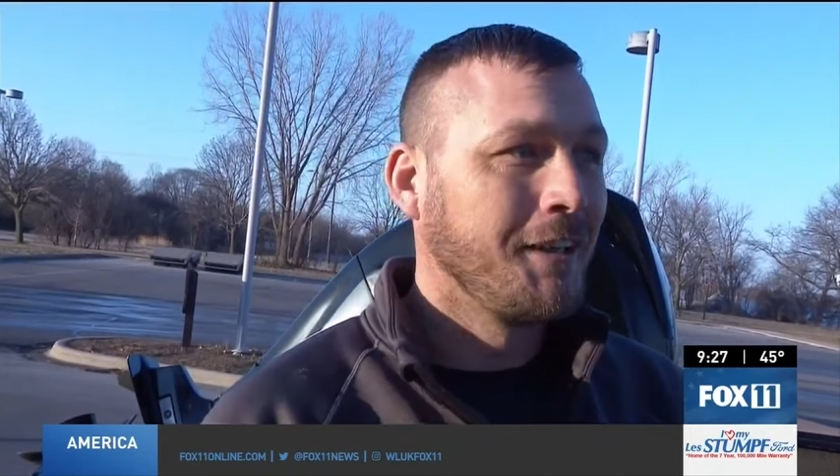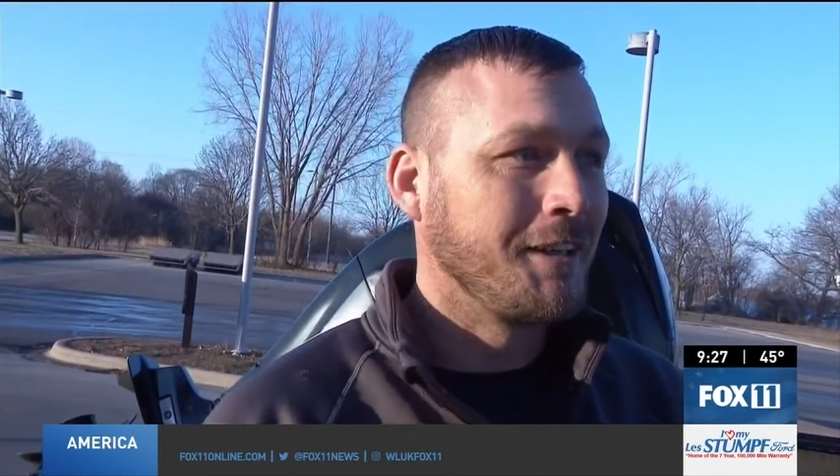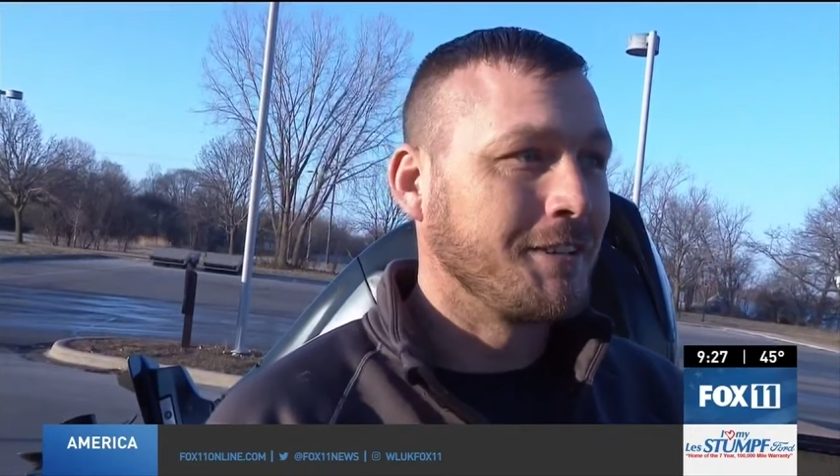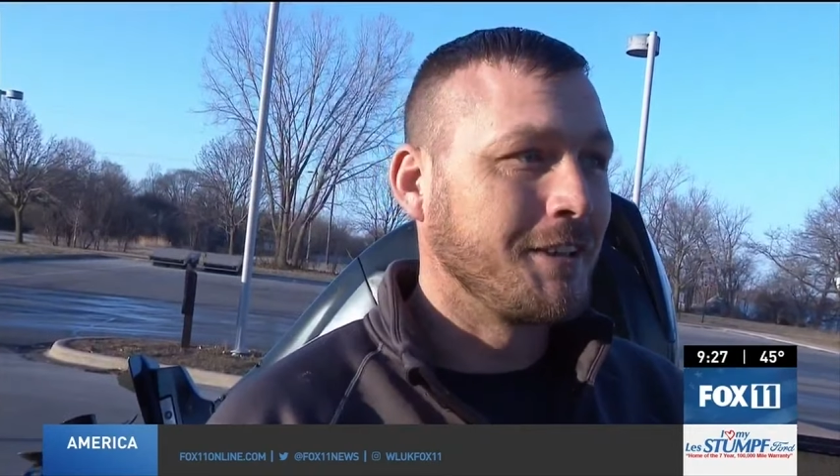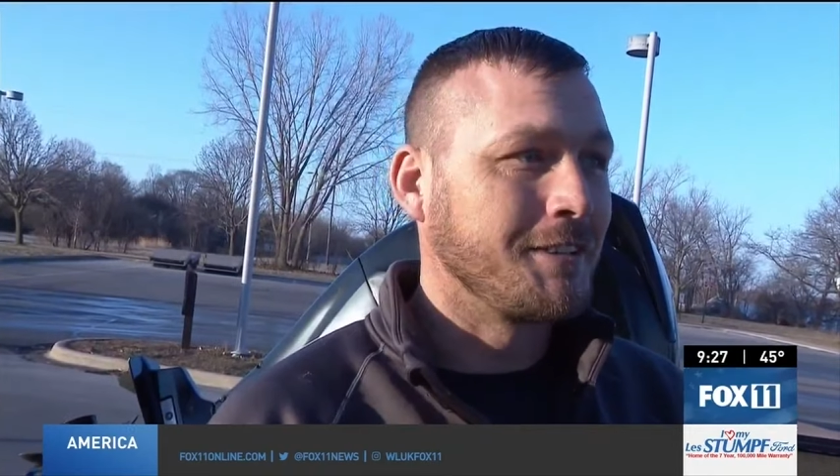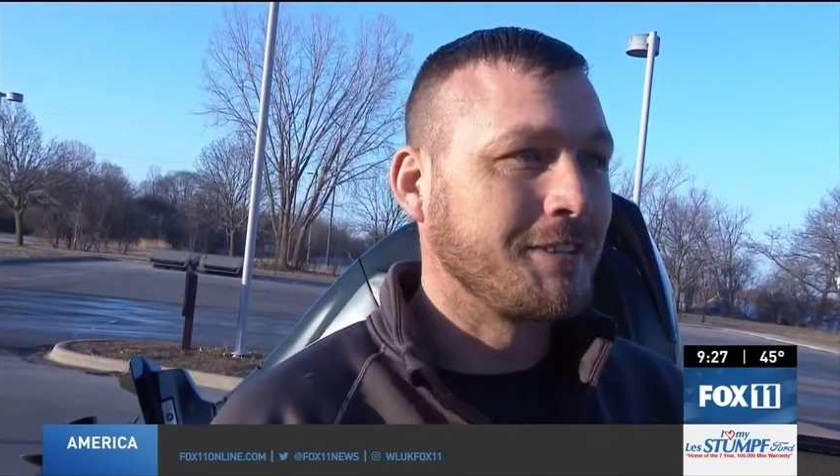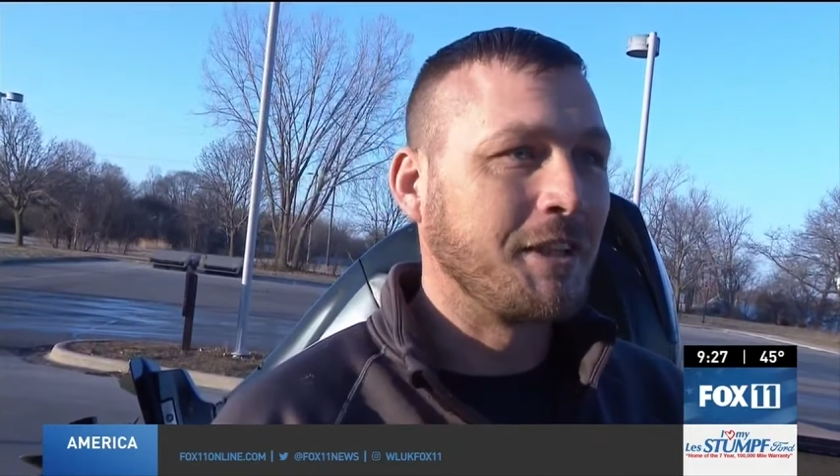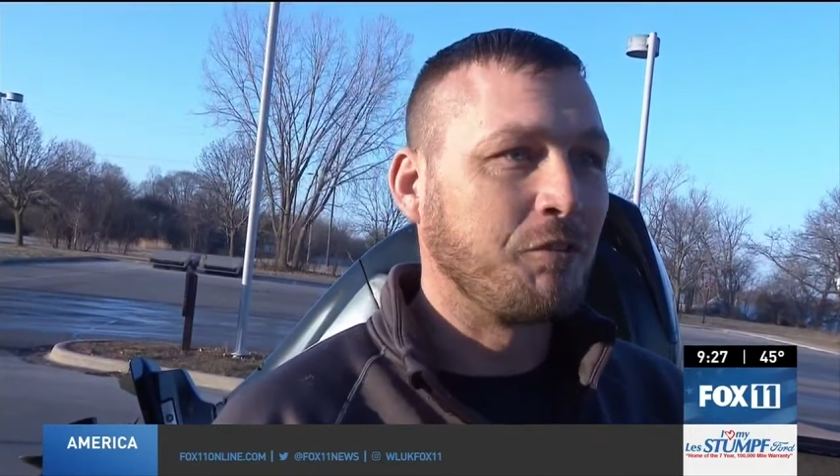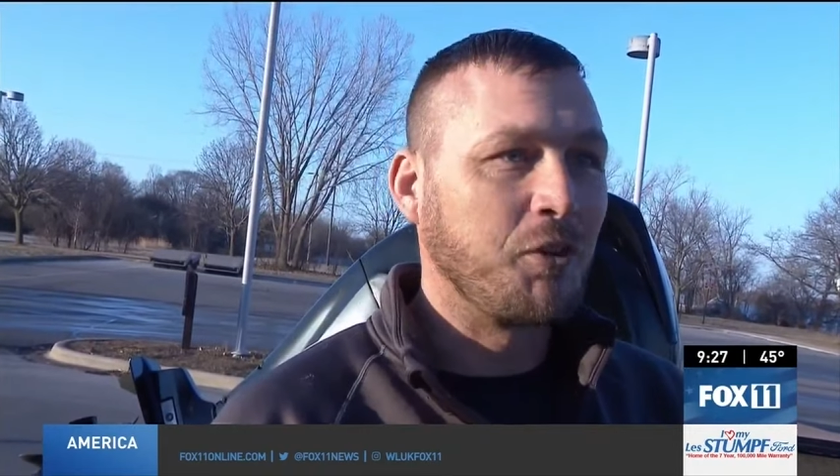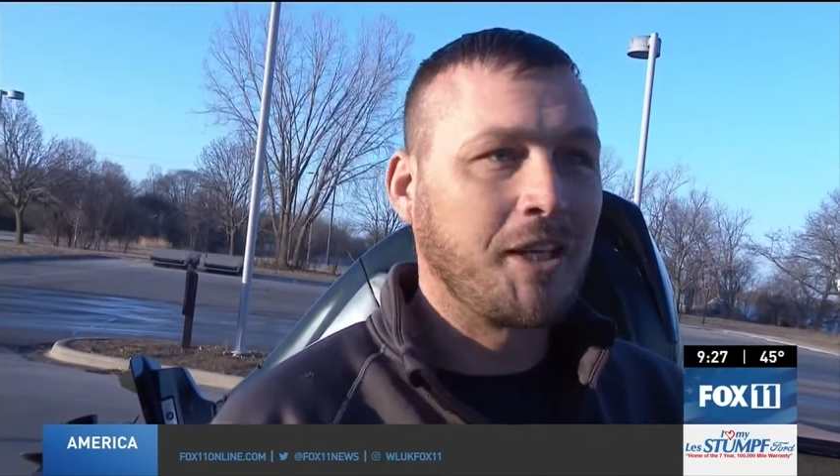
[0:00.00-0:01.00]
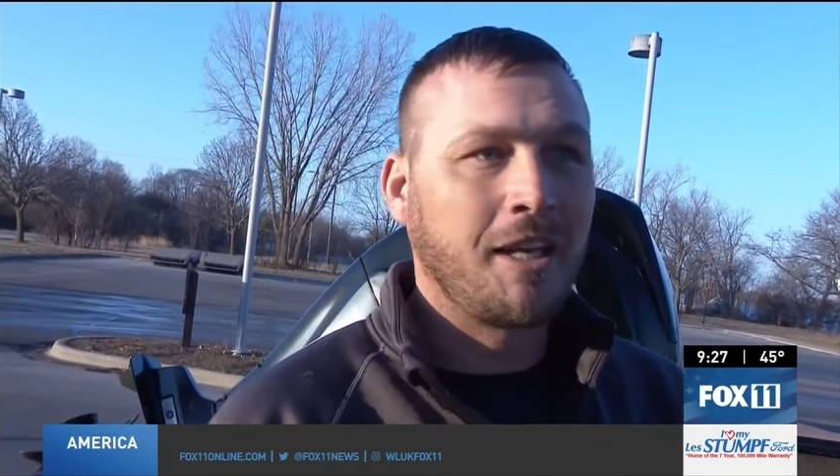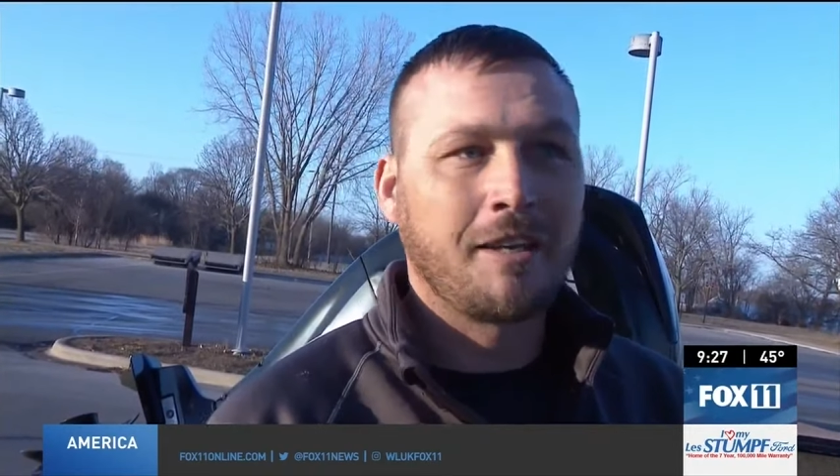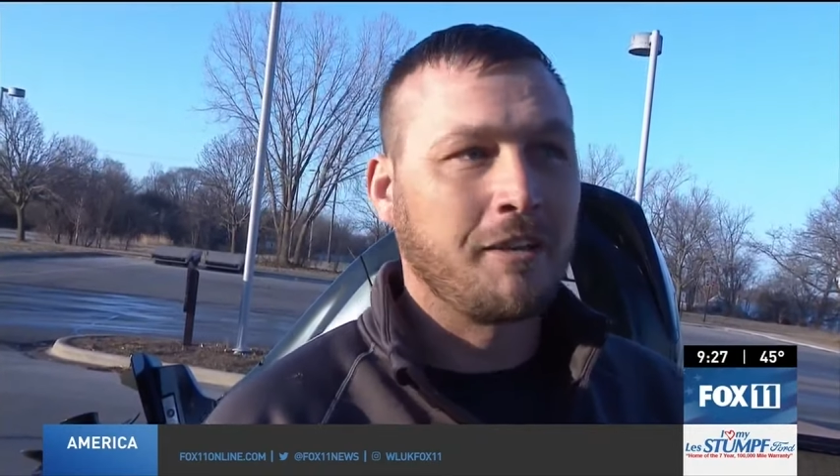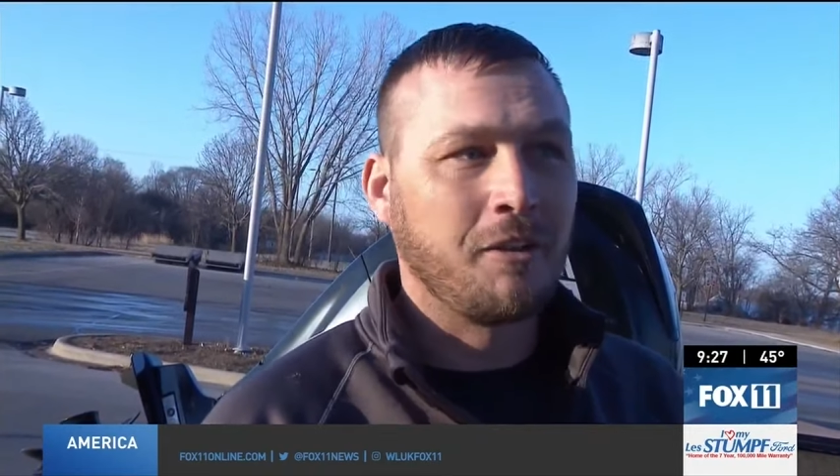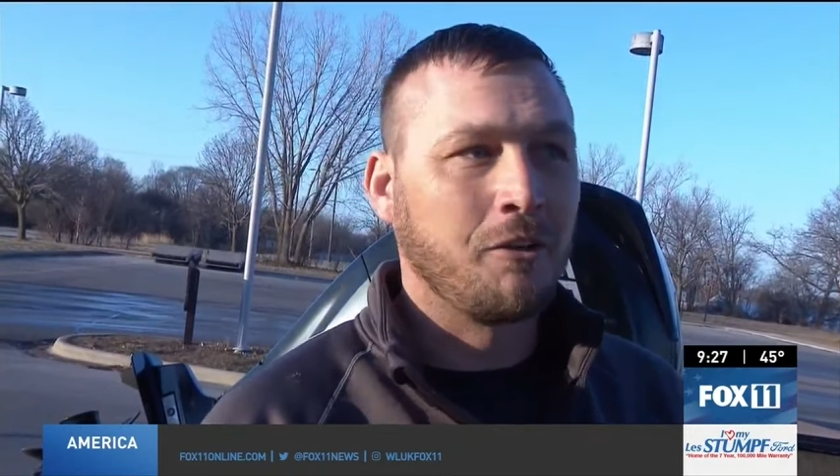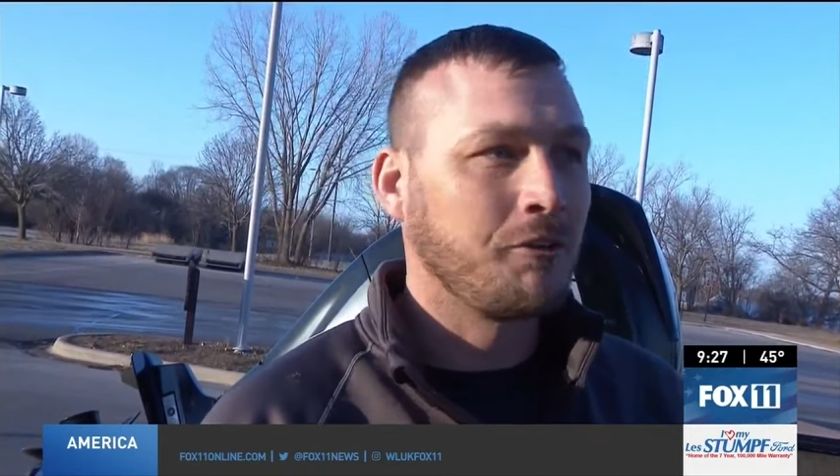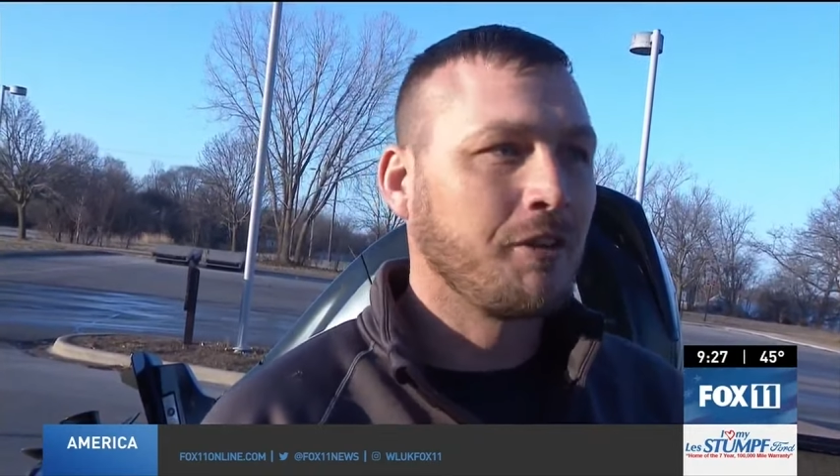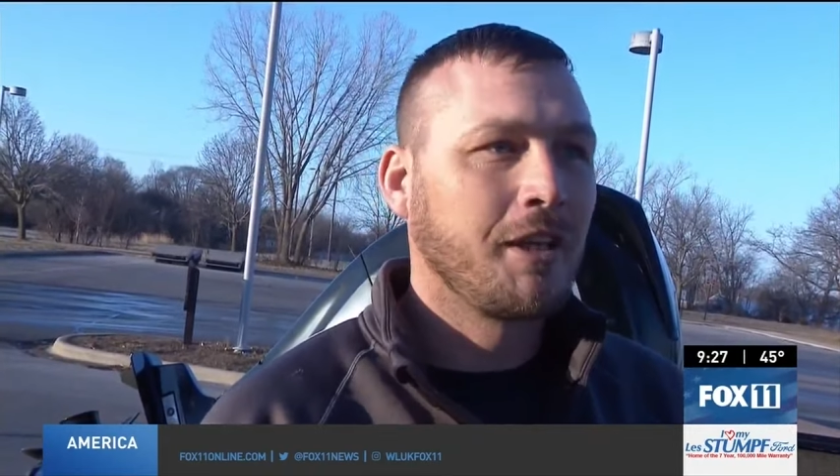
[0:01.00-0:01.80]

and, and see if we can't, you know,